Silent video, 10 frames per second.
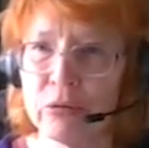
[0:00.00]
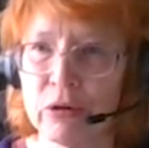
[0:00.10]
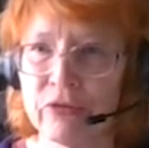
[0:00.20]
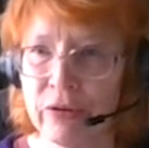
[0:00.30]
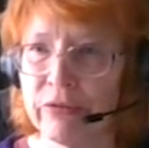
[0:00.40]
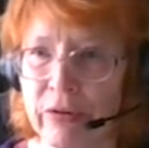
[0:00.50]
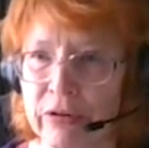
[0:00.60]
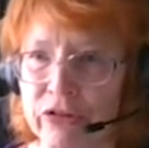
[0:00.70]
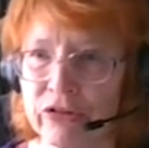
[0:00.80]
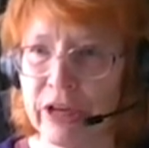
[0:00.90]
who are very,
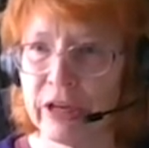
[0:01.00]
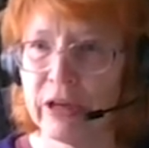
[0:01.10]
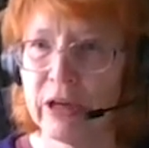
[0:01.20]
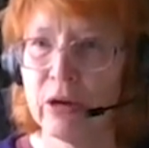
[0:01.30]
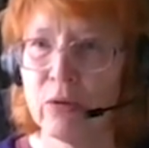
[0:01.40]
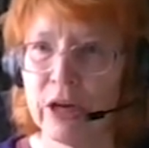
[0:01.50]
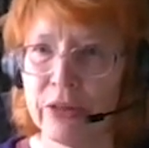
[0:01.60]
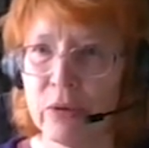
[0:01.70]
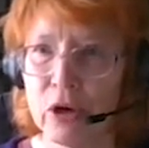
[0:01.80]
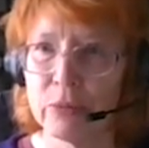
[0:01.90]
very sick, where
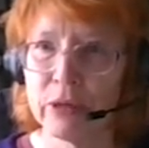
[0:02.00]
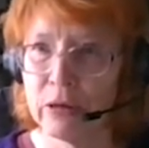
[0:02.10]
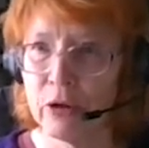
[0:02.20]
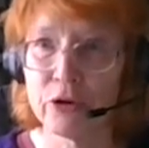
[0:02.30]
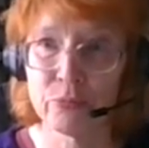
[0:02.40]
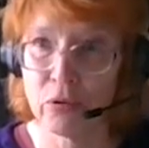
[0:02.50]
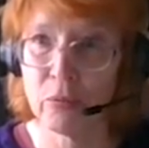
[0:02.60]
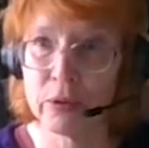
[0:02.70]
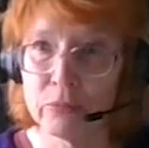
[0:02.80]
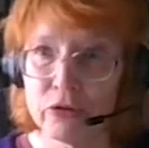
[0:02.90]
there might be a lot of
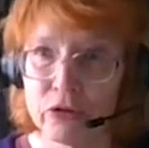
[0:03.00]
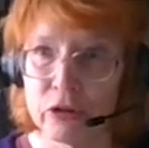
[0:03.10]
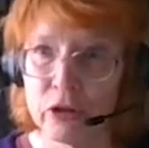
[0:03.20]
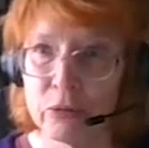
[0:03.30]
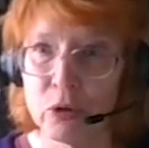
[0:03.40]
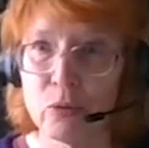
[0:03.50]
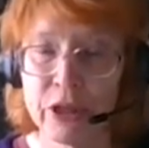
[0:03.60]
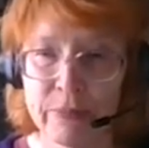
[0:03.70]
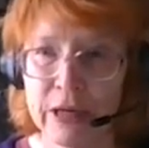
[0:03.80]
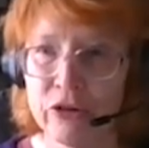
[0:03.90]
problems that come up where
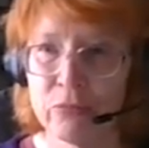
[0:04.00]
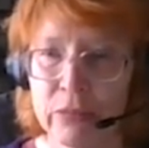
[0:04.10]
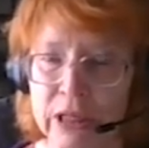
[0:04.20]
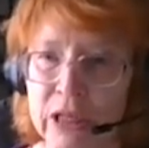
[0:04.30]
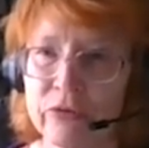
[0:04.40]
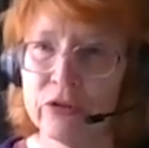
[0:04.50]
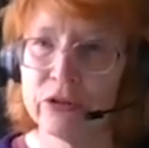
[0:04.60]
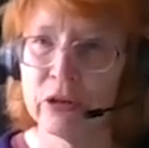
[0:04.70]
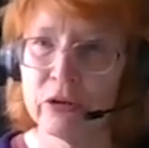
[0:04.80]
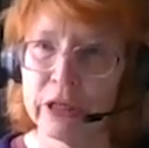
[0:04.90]
the patient may even
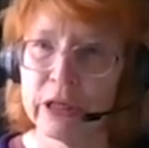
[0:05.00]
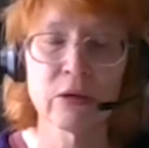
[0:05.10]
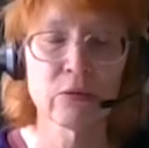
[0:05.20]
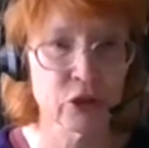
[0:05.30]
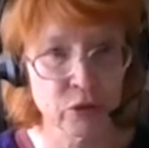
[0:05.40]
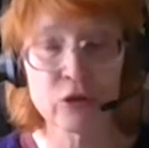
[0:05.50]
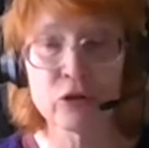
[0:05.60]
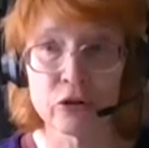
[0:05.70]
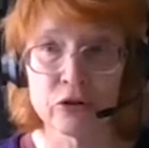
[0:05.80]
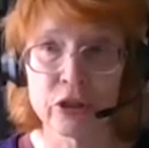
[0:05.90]
die, which we
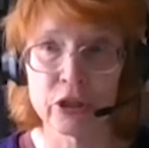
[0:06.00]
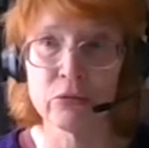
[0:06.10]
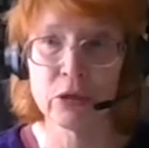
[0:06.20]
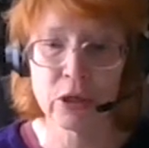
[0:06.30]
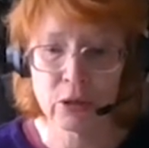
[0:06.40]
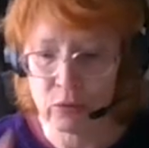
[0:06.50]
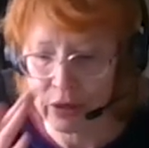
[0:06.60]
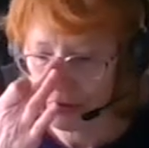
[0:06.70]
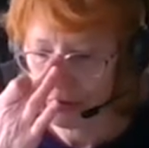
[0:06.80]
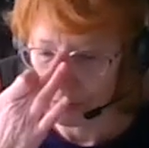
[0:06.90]
couldn't do
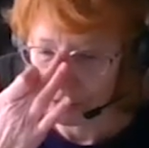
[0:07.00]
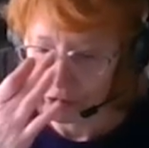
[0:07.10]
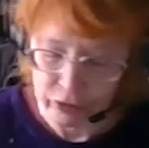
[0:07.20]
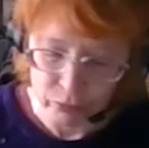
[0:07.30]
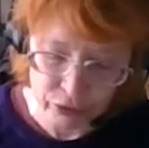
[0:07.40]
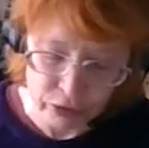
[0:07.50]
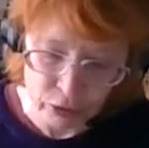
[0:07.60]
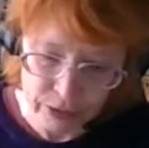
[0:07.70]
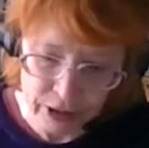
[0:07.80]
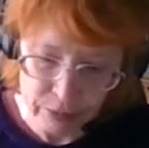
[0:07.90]
with
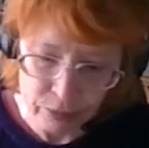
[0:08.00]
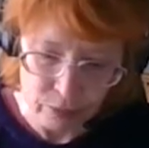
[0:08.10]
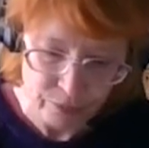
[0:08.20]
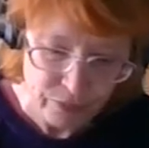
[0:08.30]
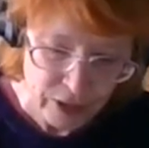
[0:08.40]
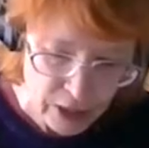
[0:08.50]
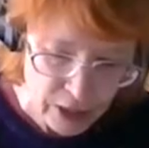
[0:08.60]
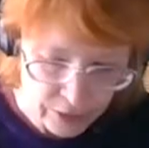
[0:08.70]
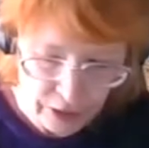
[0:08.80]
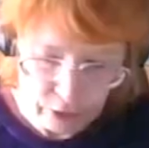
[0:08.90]
real people.
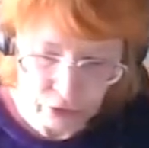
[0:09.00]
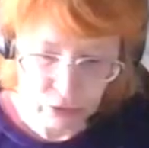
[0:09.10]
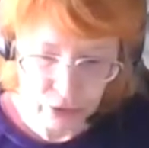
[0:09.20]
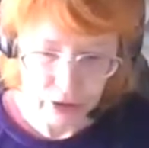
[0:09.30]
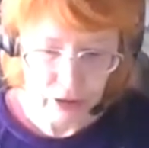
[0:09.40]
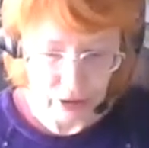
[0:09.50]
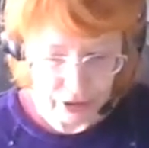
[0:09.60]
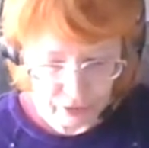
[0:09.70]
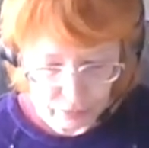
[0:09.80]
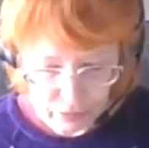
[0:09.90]
And those are other kind of